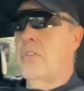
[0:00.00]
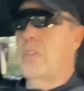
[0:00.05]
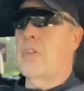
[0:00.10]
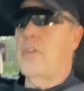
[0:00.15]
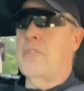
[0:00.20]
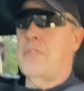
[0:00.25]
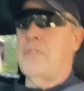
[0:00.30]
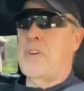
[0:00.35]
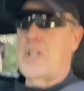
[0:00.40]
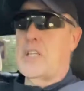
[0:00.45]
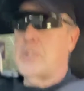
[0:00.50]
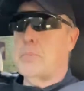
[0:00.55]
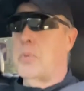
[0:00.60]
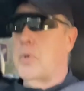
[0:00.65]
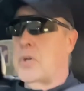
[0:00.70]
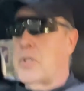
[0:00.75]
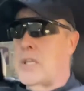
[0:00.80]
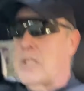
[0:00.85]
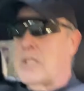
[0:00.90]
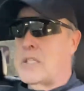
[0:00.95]
the
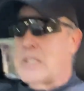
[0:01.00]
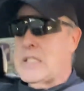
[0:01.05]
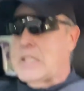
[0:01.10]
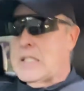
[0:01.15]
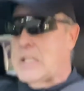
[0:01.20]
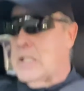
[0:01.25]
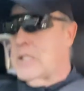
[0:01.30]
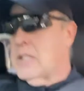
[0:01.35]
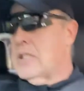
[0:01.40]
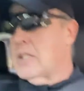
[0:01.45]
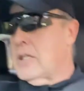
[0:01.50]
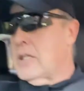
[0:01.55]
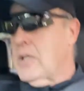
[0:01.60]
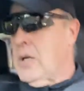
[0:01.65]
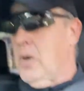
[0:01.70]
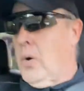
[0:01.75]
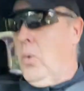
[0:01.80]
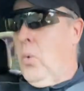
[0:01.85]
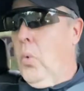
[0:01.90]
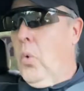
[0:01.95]
Facebookies
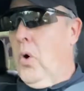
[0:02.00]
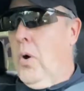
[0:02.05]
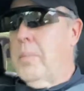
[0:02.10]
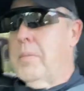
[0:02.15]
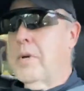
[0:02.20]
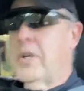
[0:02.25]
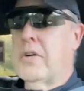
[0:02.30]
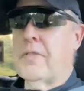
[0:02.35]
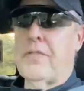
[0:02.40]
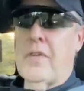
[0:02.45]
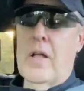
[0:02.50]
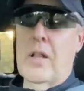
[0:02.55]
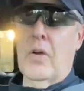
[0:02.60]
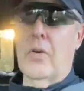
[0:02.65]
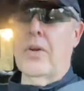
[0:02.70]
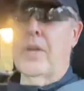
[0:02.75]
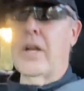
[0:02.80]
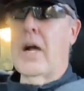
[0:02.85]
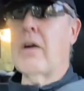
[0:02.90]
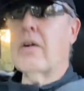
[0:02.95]
want me to
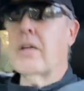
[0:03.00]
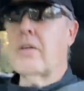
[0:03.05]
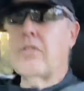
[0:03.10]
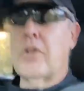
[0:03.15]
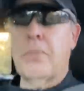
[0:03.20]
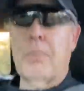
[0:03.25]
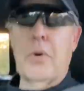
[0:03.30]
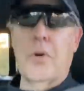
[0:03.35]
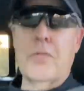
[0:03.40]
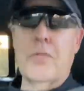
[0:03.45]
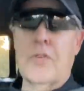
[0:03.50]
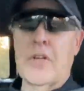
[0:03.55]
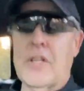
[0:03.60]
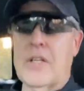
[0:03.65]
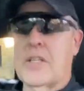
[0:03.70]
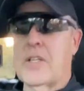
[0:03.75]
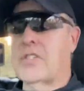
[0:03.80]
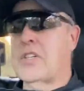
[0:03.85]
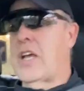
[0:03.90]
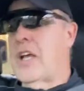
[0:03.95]
follow. And I'll give you a perfect
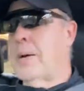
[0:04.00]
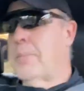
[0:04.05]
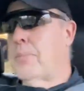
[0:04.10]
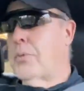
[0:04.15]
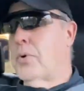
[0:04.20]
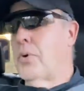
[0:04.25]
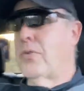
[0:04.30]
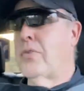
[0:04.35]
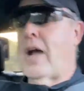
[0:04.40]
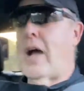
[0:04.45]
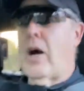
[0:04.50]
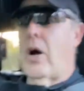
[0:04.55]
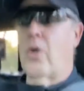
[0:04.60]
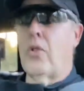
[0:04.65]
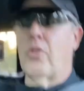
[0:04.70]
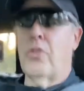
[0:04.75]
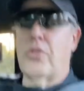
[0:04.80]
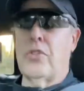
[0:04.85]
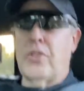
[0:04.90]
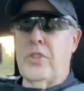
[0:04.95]
example of
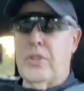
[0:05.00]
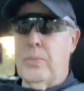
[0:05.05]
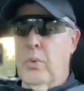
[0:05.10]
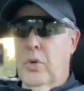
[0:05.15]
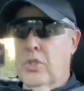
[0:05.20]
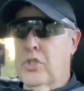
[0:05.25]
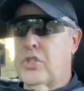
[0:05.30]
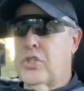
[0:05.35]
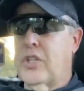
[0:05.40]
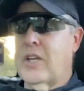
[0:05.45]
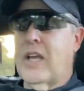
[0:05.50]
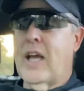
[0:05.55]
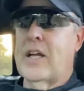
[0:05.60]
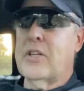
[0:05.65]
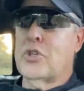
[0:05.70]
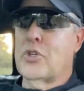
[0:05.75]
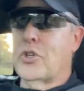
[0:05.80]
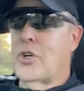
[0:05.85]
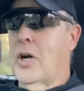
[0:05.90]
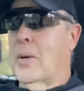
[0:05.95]
how once they
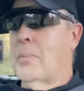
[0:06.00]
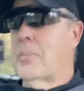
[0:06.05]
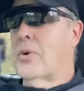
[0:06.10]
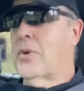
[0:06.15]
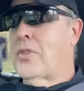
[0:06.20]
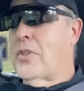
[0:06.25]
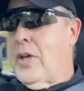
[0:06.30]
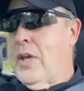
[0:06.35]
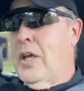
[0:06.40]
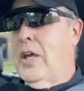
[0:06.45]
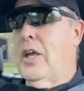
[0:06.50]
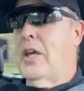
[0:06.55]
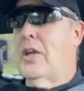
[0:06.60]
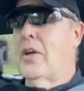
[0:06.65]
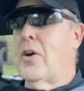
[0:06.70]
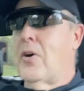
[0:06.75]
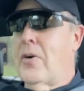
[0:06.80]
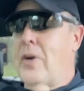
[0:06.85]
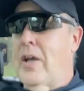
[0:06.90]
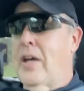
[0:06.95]
got your number, they
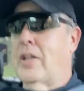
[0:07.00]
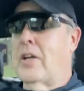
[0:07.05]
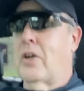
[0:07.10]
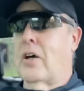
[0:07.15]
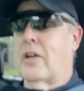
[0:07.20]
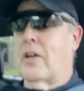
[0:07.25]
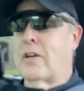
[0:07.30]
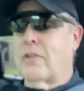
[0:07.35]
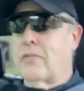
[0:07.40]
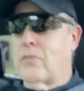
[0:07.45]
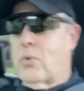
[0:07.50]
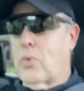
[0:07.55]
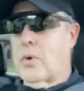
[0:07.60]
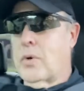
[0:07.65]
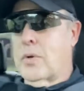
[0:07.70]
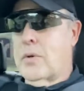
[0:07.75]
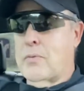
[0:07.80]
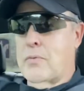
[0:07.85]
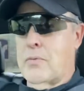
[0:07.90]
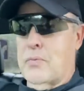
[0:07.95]
go headhunting
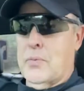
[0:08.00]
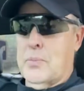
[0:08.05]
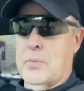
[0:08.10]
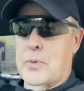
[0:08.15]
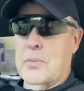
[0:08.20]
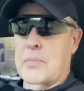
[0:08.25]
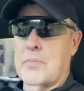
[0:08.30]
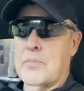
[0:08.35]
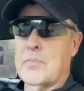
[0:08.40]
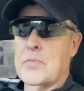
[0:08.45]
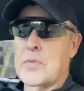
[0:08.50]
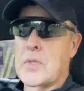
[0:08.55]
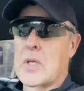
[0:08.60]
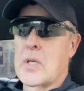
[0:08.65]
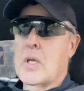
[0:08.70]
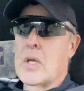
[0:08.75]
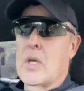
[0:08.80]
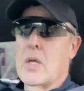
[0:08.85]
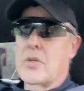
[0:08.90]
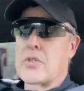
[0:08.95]
for you.
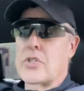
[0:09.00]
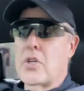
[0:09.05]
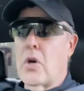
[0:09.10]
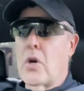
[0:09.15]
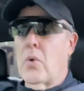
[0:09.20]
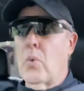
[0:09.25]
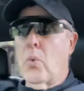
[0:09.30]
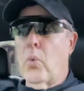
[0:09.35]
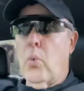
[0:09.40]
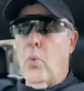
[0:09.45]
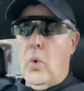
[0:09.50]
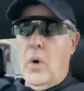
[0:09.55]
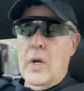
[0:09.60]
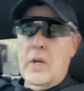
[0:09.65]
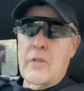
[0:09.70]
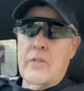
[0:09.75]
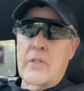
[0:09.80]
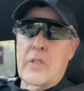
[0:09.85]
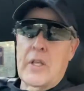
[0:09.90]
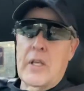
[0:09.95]
So
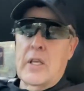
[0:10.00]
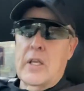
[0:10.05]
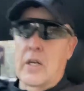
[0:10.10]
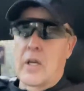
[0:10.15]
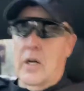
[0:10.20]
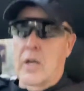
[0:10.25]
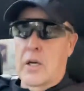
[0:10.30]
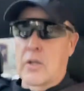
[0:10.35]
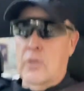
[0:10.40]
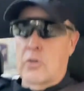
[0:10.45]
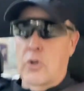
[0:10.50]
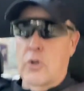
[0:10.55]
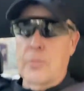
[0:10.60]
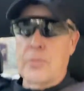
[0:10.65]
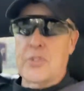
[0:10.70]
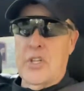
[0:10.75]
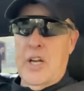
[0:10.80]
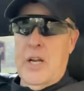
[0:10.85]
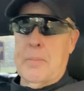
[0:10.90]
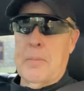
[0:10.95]
one of the uh,
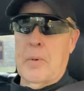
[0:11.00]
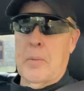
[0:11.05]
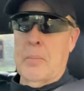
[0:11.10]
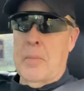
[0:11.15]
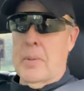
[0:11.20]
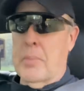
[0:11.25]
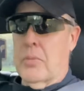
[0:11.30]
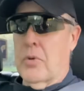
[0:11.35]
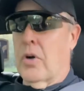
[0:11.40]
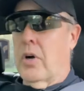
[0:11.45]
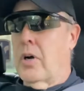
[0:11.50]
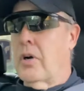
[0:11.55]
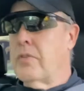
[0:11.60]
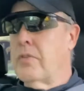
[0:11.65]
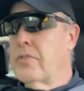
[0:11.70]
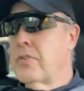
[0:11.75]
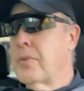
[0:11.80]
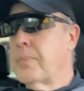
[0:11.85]
groups that I'm a member of